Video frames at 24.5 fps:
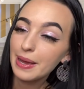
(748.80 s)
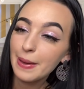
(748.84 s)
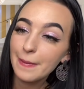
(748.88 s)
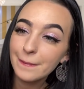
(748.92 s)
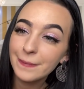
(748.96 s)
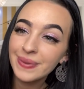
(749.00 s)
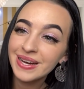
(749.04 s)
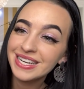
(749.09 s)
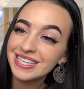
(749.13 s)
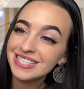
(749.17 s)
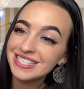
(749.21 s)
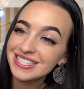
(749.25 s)

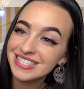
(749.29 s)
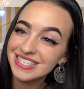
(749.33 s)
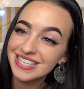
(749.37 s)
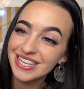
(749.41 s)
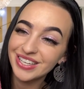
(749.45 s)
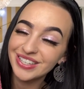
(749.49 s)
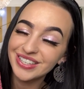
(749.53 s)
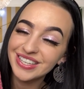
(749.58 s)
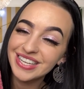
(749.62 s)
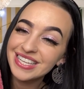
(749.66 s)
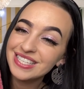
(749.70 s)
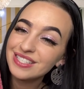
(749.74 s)
But it's still,
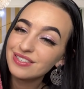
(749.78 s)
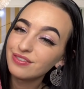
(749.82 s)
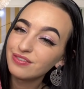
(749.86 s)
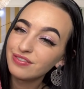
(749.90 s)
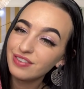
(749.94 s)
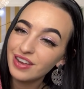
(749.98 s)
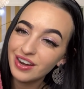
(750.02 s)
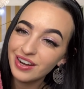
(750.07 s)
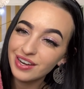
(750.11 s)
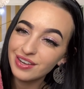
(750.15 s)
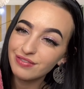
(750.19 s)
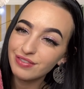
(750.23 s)
it's
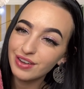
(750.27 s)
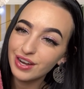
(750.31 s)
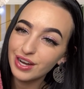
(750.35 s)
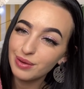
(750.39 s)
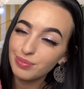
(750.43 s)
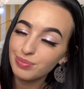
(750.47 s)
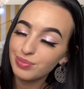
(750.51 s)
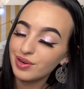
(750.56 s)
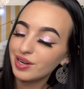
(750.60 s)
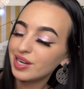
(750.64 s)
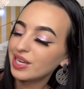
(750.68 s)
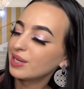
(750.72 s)
very, very
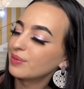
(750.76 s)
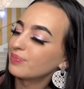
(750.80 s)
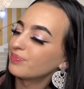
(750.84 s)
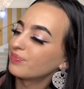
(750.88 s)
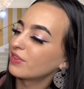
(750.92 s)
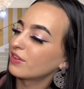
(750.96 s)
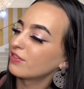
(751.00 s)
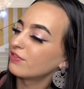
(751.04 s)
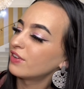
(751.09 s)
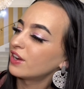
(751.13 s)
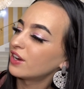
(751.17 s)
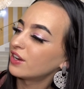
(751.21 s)
pretty.
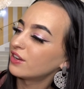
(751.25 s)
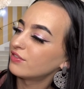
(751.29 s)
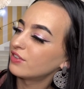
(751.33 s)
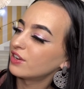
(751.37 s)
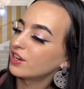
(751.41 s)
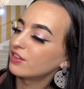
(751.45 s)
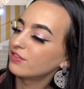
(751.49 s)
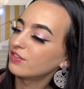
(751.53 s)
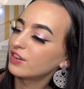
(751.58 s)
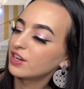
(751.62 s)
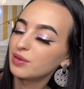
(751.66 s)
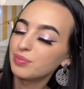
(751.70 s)
Very,
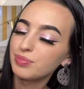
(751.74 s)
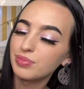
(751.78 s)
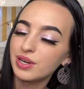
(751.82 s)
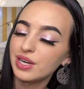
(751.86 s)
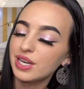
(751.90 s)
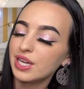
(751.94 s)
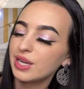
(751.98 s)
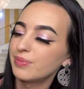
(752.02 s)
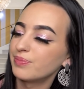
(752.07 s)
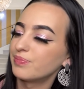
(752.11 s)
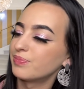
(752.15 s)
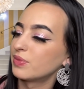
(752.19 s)
very, very
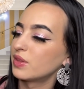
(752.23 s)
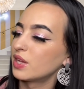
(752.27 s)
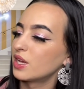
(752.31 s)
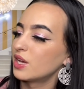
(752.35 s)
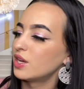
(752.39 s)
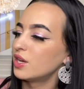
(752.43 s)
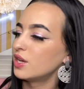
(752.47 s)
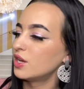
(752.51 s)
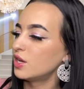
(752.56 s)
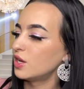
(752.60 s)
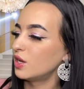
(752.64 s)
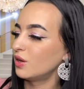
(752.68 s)
pretty.
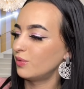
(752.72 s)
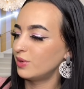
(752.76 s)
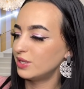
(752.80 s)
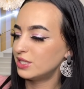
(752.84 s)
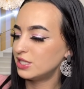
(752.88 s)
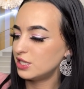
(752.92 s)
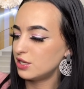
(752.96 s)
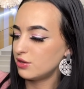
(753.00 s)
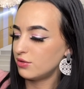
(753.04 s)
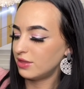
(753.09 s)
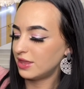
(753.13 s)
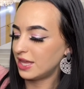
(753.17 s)
What
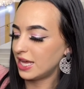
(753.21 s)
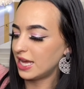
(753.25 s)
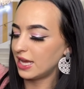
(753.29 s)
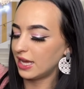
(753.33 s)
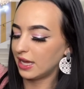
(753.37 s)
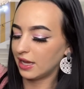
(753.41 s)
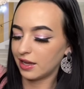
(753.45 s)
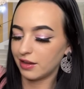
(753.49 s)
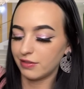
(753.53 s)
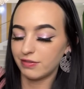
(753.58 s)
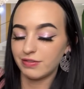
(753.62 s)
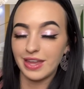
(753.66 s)
do you
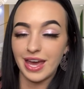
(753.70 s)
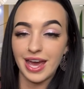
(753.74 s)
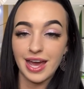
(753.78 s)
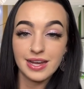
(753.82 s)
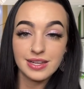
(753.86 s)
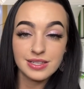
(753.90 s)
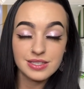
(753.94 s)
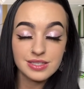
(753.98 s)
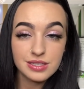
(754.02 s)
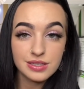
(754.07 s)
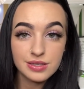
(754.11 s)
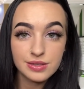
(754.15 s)
think of
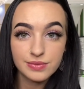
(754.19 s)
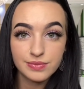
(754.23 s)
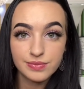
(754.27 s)
that?